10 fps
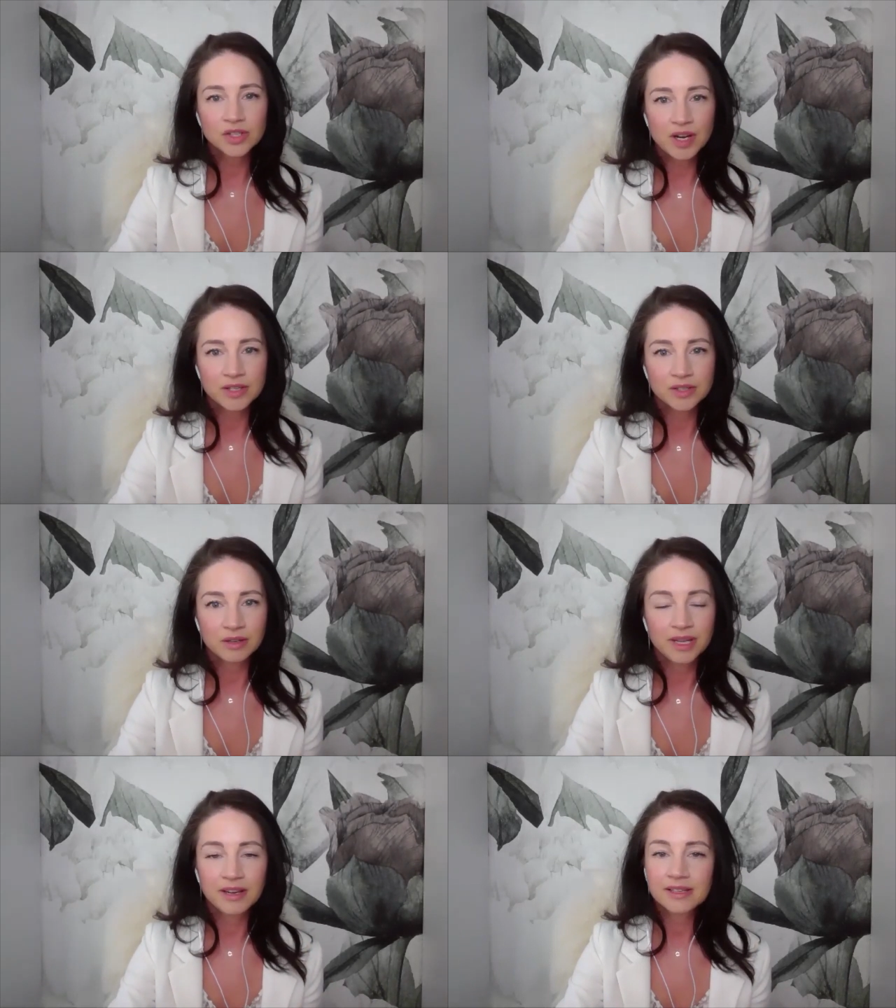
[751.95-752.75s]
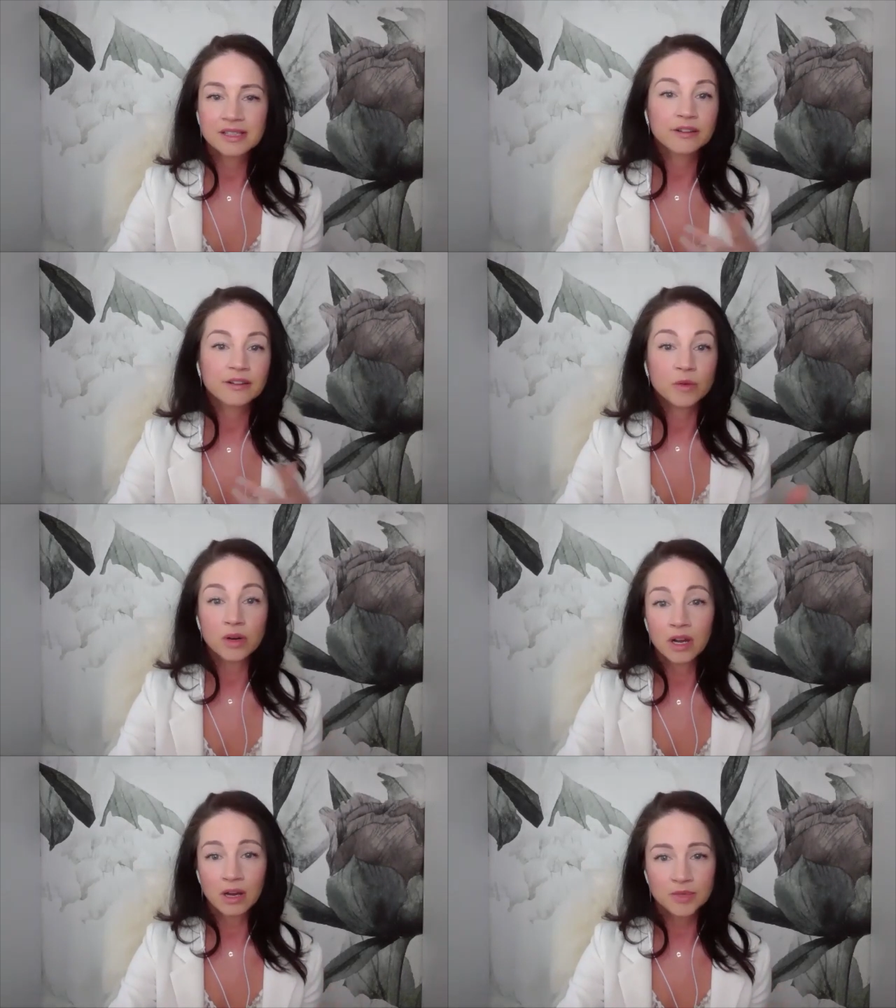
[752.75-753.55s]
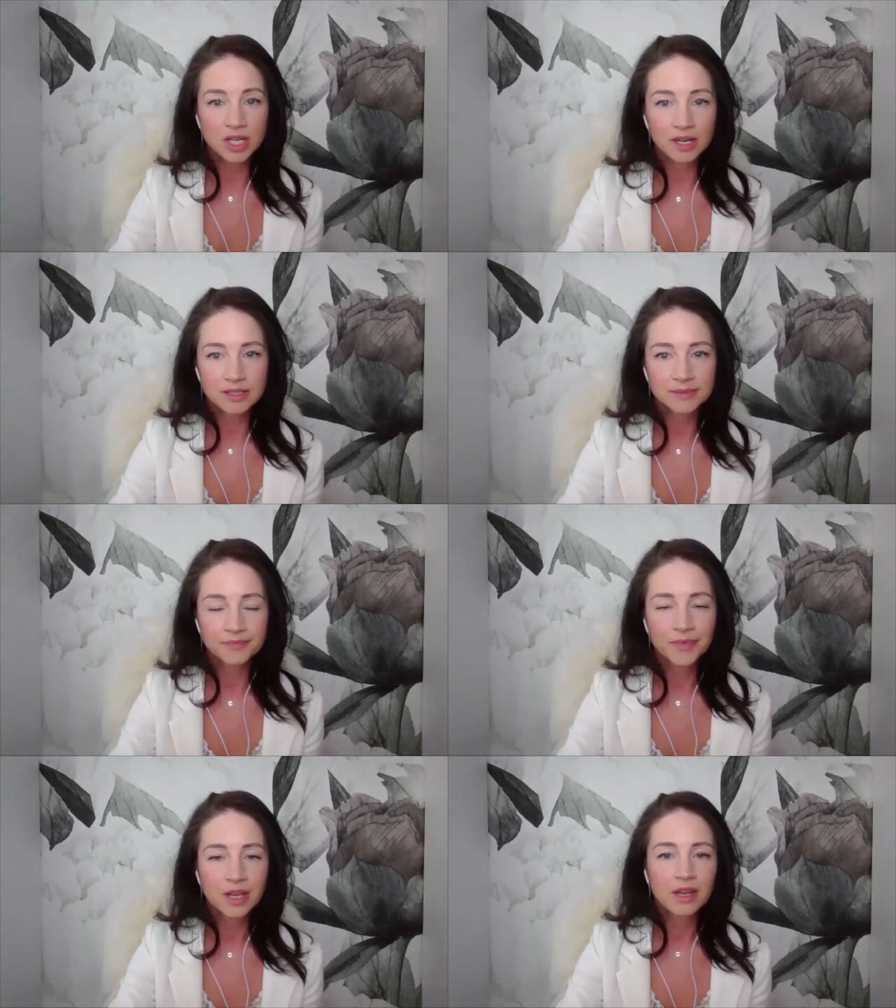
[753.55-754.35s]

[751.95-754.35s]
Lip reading: stressor because they're a foreign object